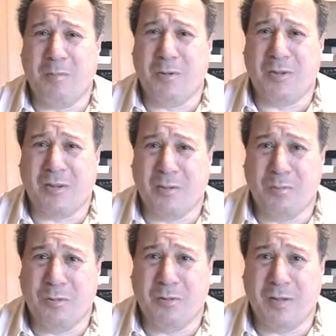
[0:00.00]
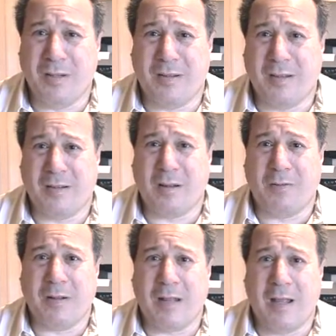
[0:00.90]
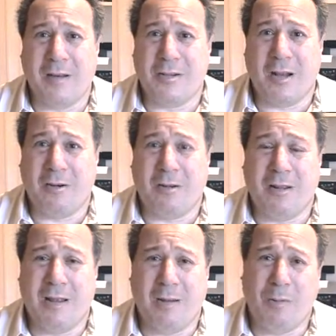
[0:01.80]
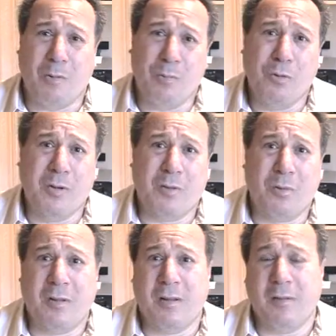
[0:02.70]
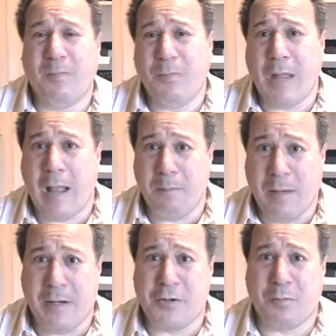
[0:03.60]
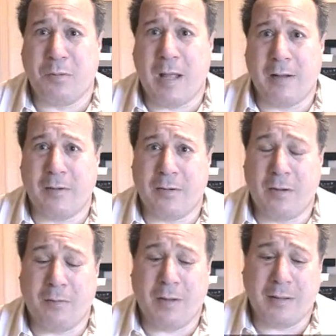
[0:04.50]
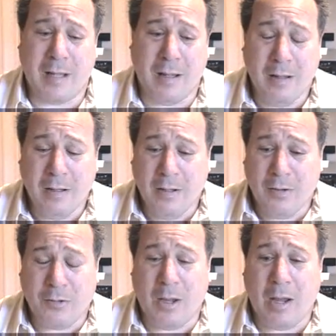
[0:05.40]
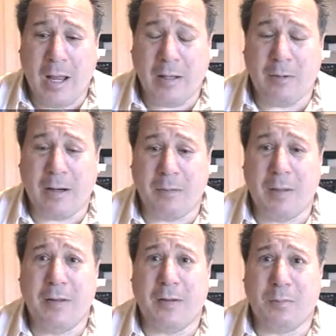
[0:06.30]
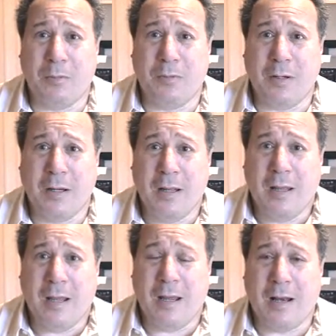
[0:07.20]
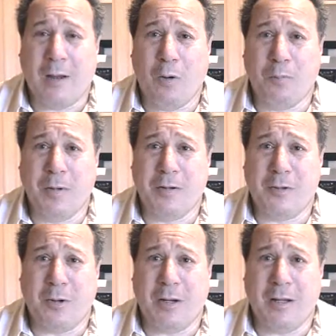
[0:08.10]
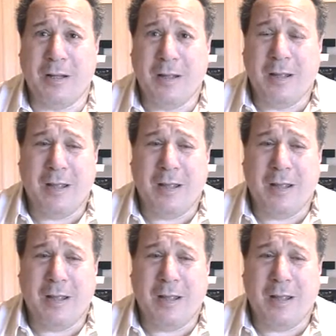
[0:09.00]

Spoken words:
musical movies and stuff like that in general, or movies with not major plots or stuff like that. So I highly recommend this movie, and I hope you enjoy it,